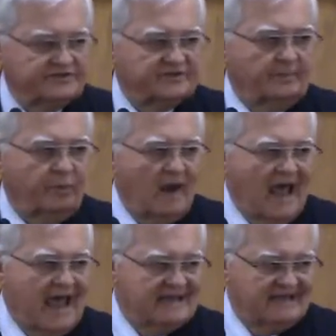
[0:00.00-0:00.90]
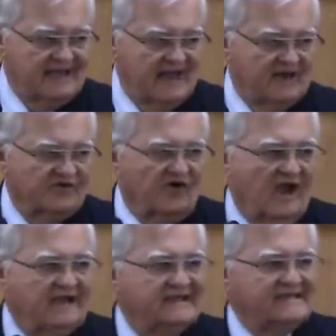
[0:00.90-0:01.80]
supplied that,
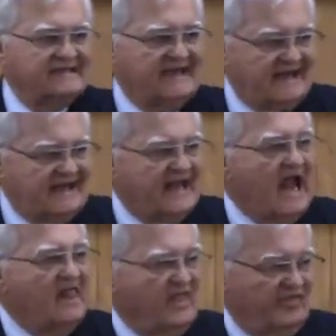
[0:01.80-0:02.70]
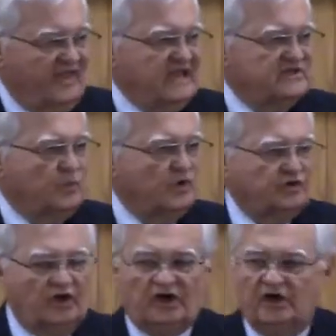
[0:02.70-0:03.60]
trying to say that these were
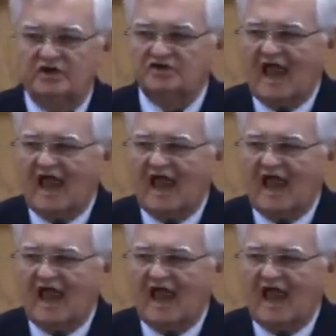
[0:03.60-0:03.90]
tongues,